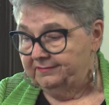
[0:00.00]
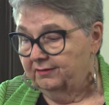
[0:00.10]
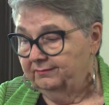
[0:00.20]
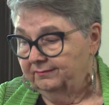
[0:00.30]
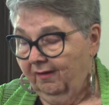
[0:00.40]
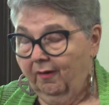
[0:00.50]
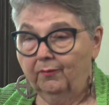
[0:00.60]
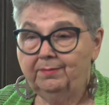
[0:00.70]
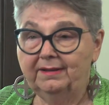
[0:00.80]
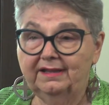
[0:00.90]
So
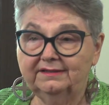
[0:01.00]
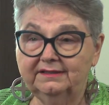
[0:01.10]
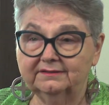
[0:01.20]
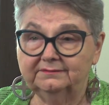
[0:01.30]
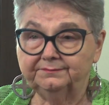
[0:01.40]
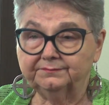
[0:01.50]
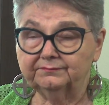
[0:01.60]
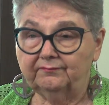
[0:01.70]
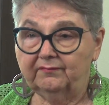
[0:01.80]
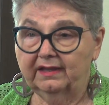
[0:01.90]
we made that deal,
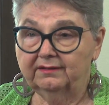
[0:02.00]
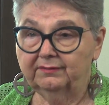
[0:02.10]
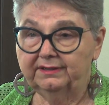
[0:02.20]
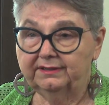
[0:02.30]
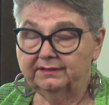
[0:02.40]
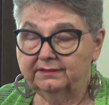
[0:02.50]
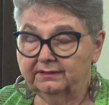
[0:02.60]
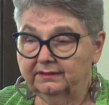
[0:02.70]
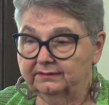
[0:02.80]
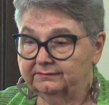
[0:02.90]
and
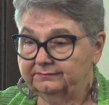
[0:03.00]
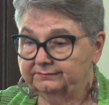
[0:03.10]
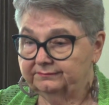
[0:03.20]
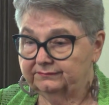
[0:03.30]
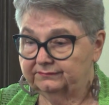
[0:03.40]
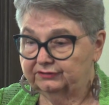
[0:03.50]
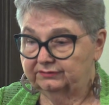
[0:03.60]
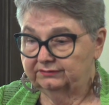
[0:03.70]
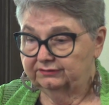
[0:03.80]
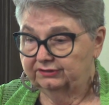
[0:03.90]

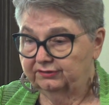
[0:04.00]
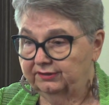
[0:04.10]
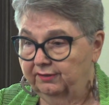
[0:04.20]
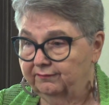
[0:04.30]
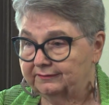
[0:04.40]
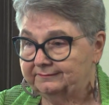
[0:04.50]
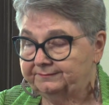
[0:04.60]
she took it over.